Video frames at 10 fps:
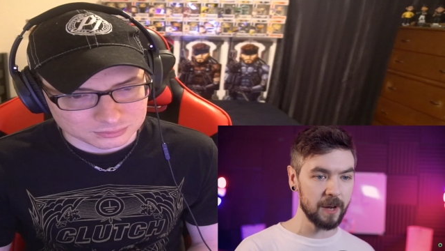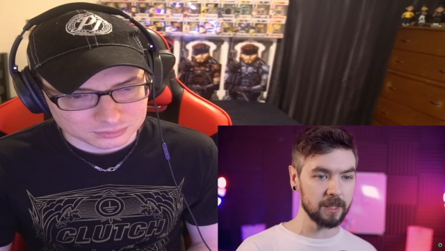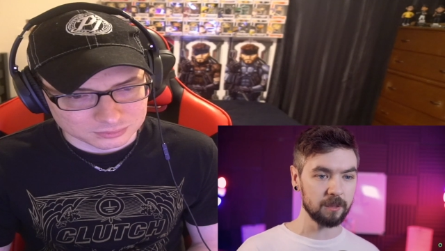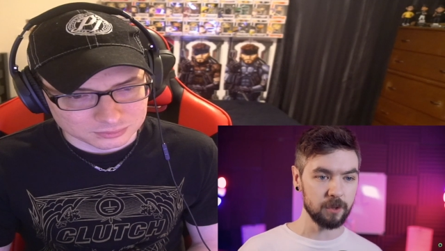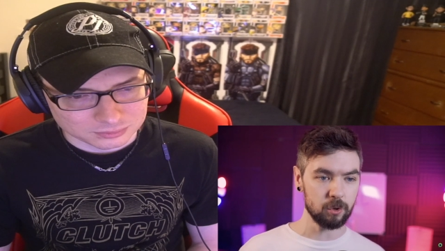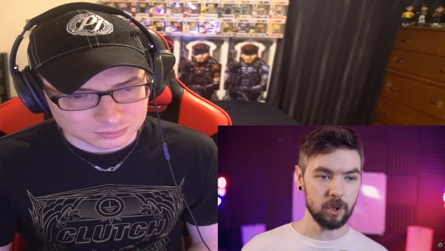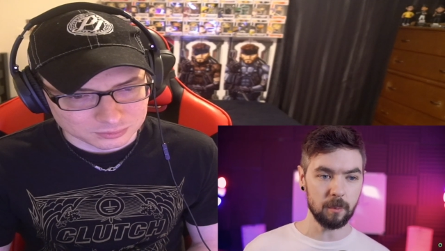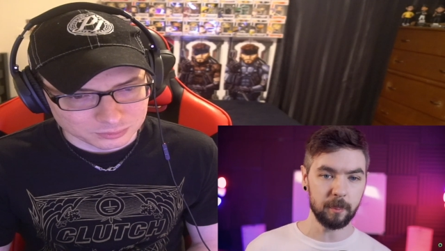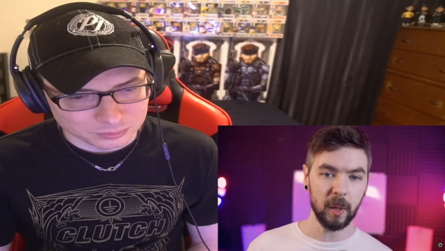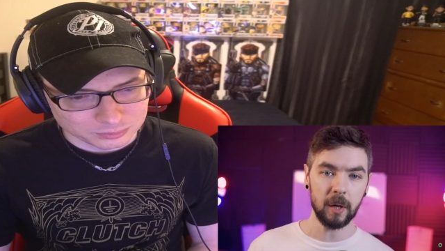Speaker 1: fact of YouTube.
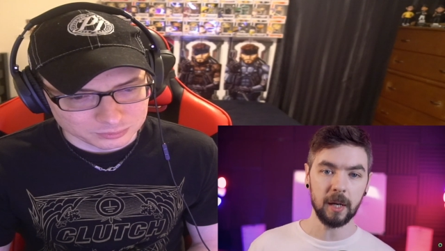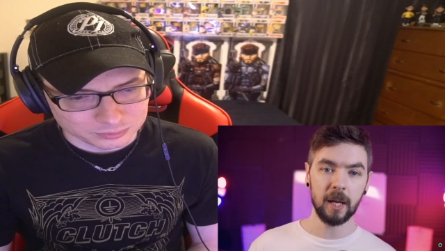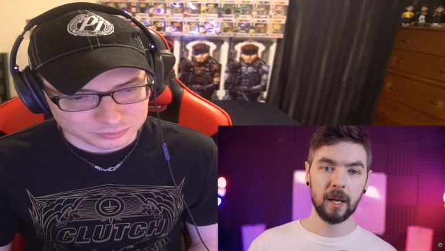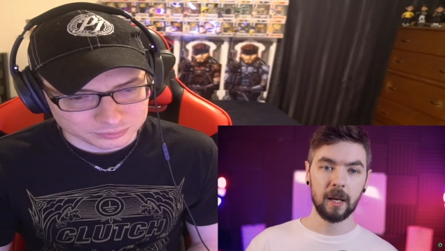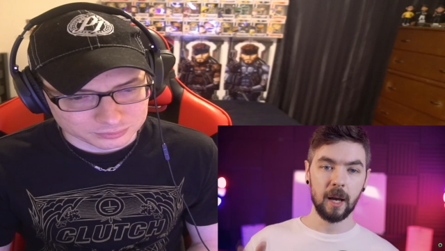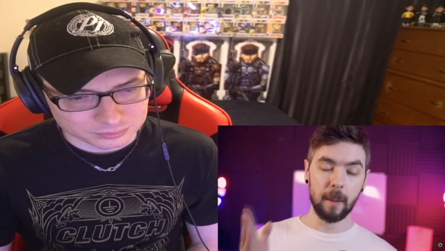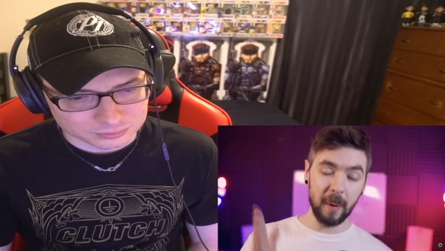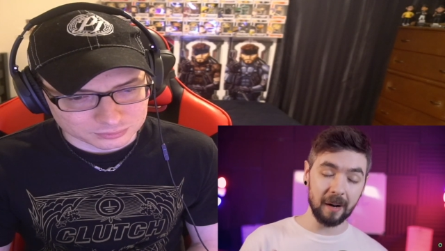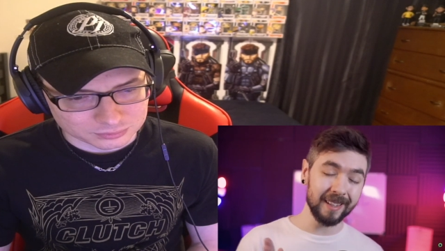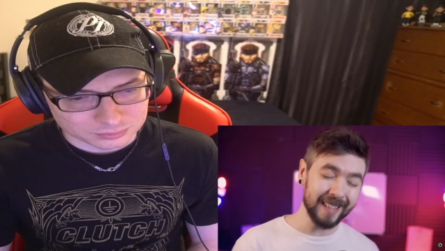But
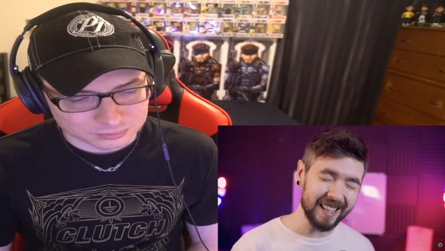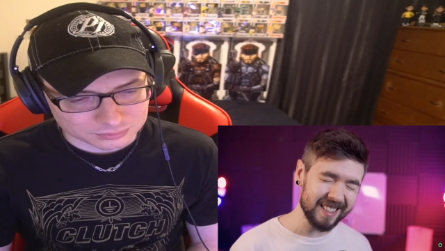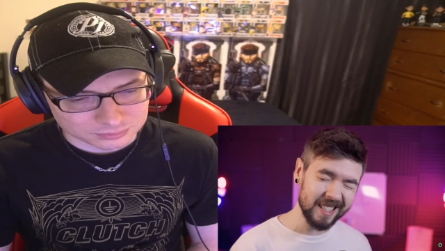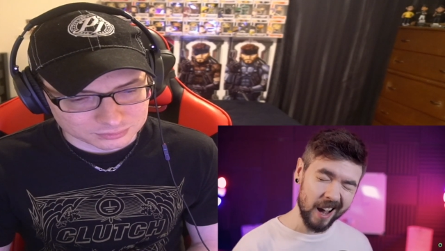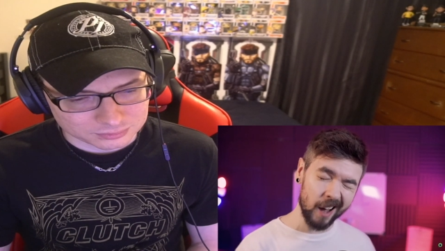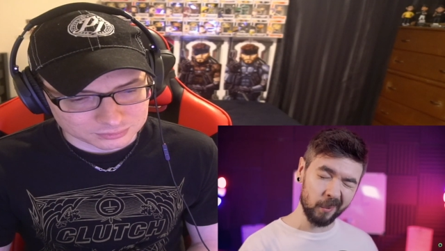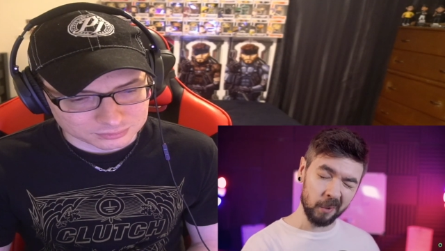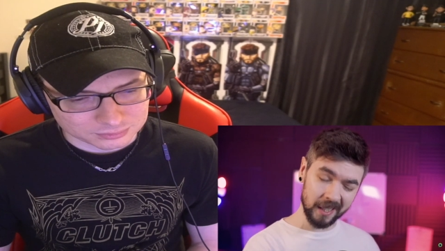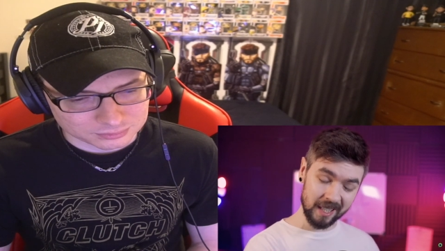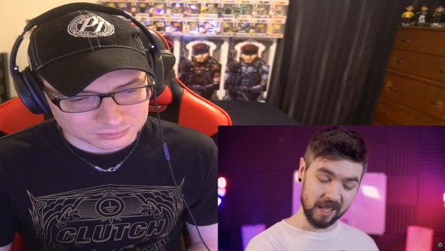apparently that's not
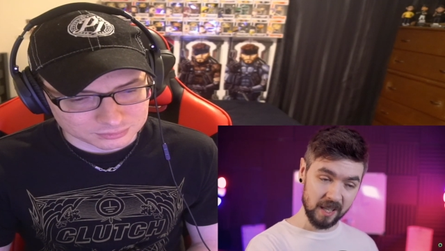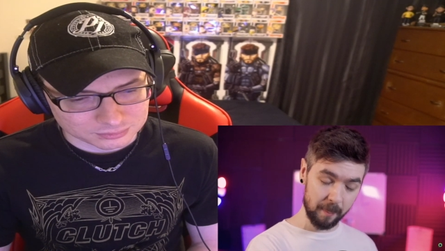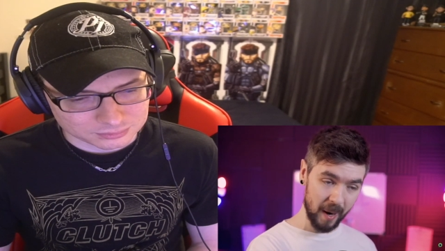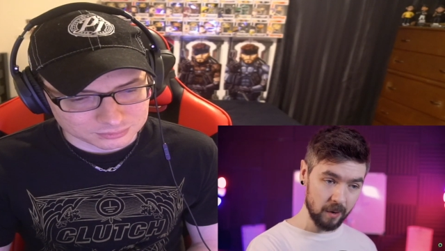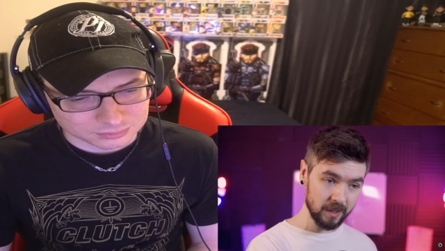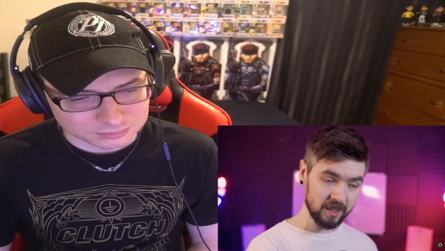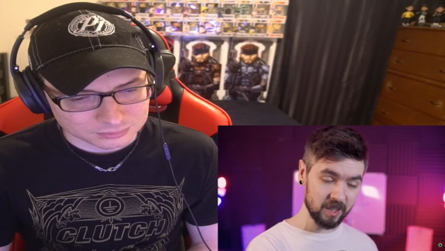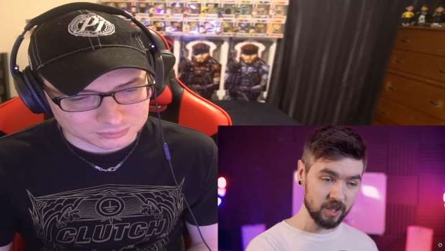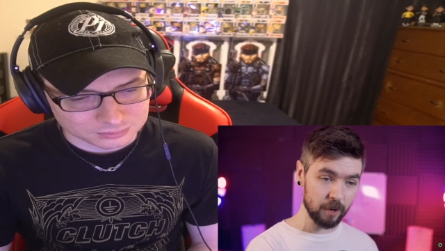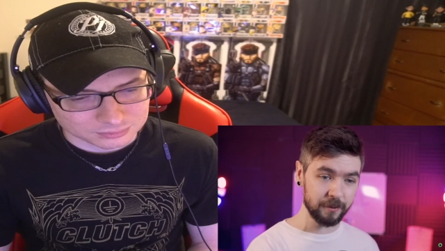what this is about. This
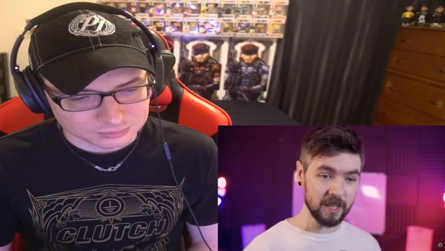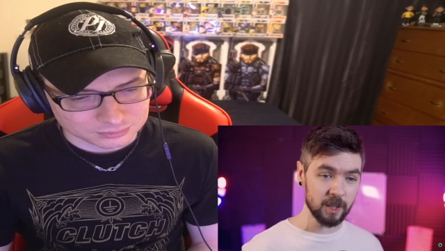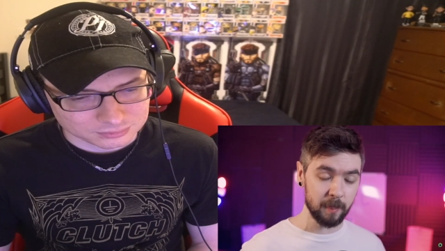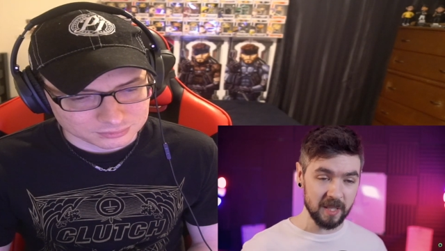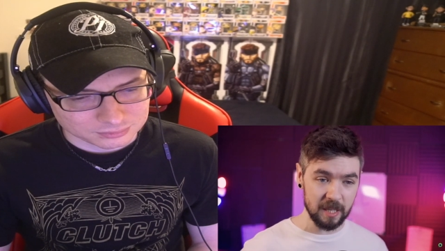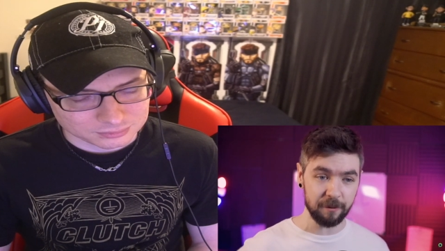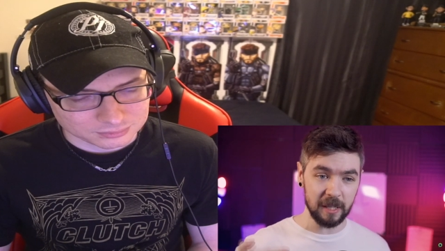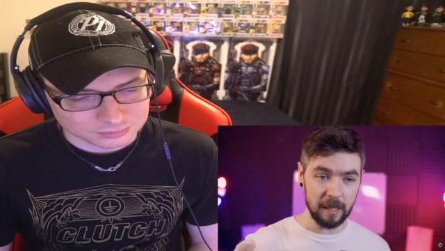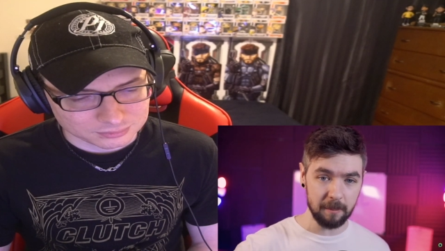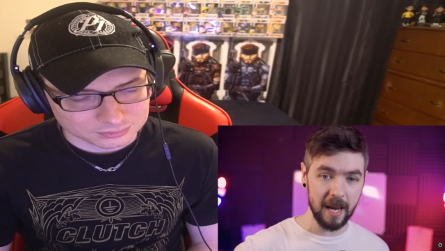is stuff that's
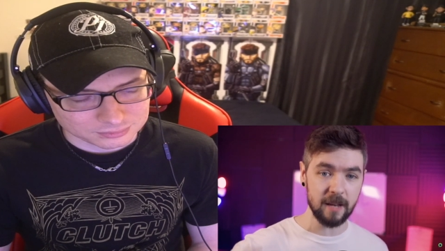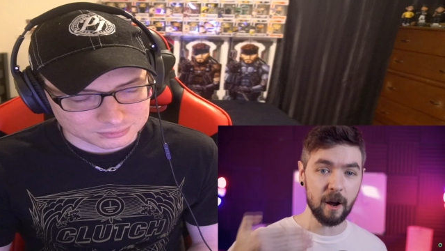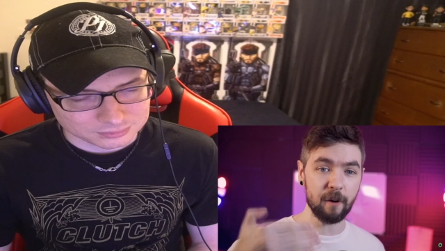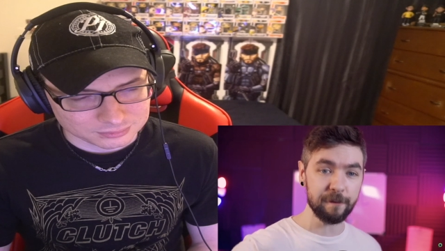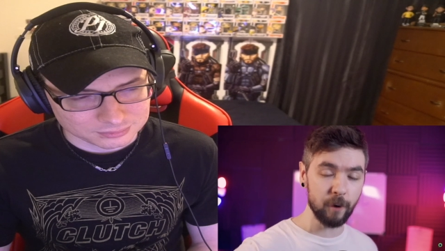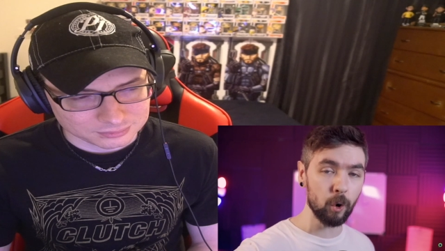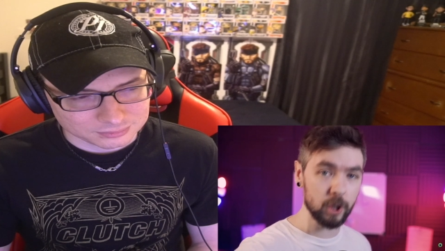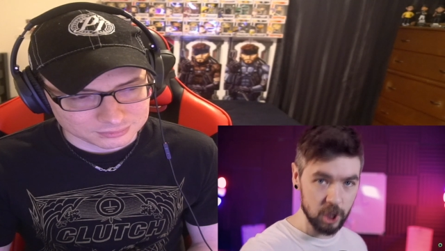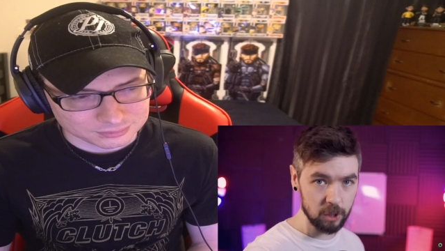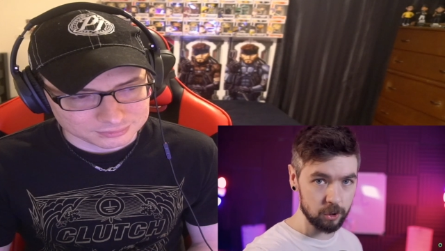specifically made
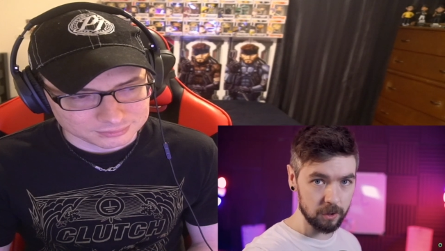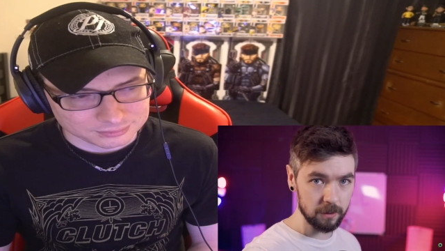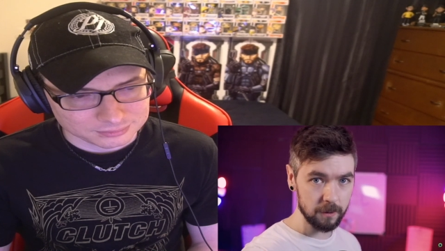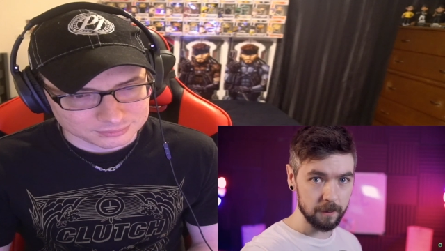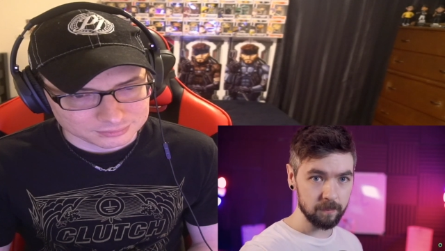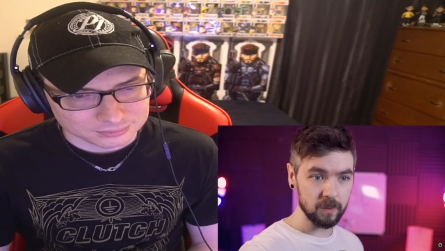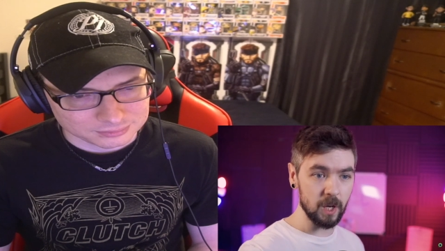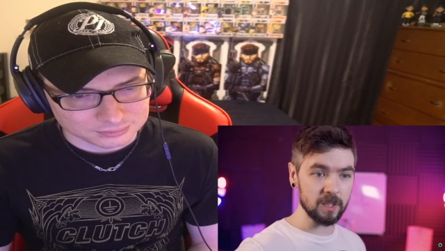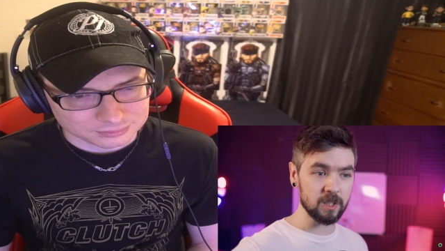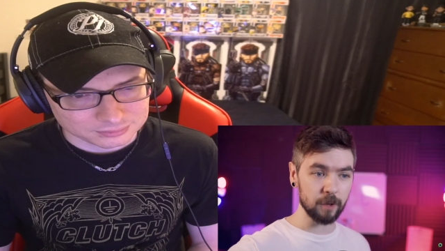for children,
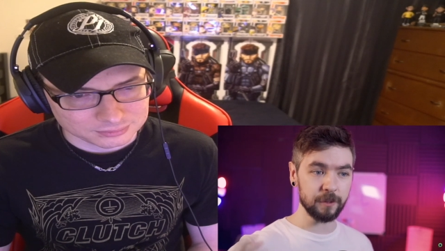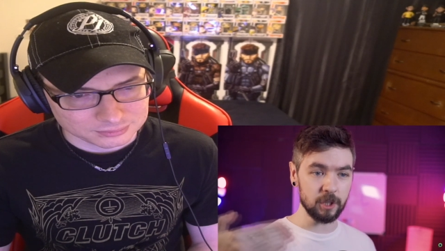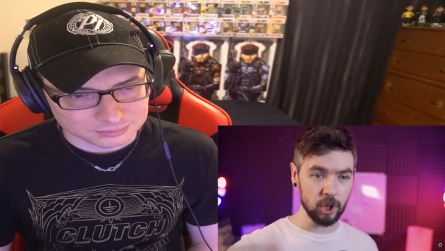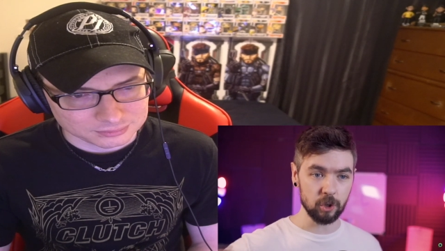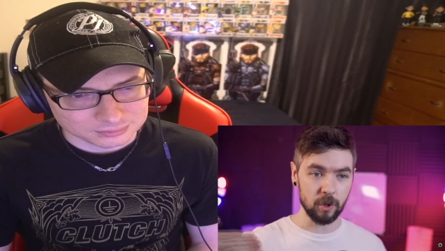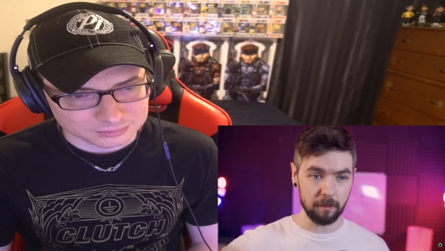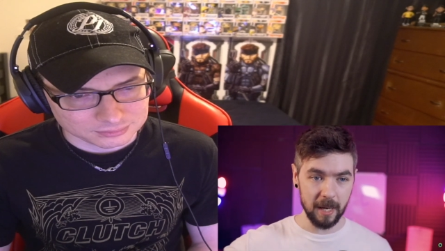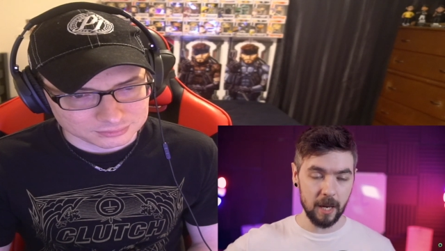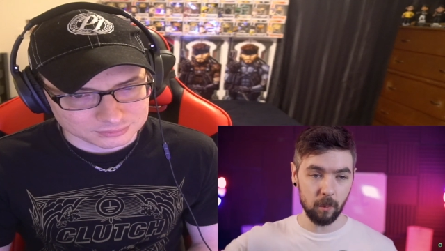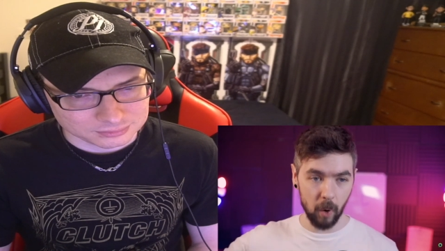not stuff that children
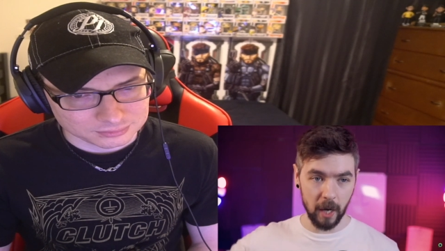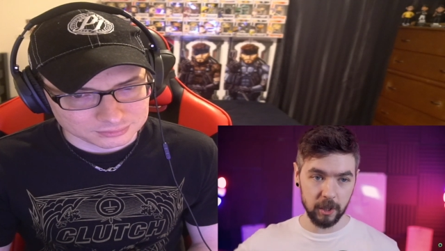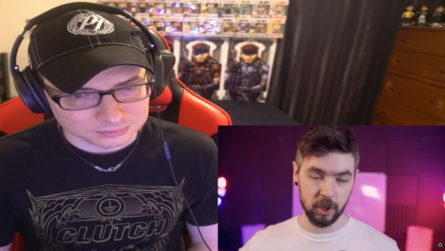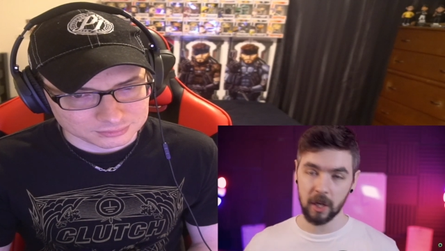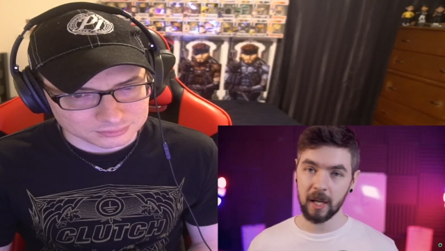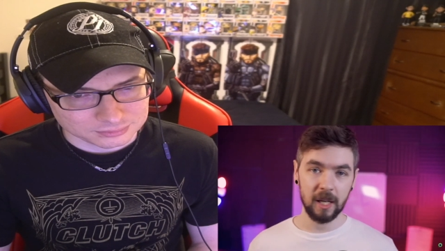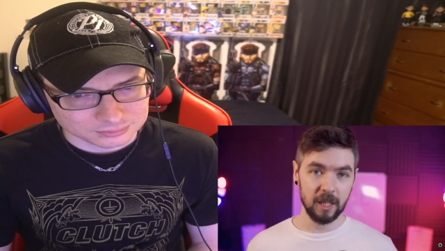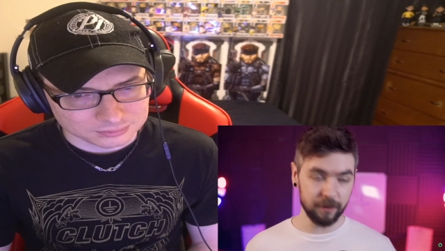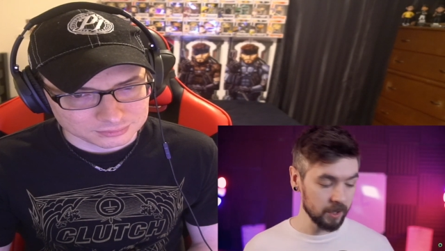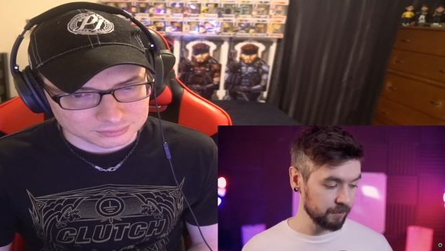may watch.
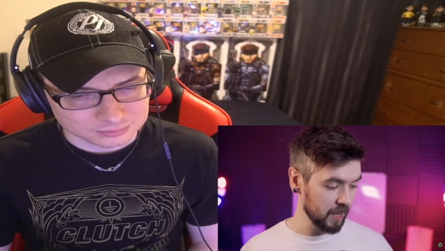It's very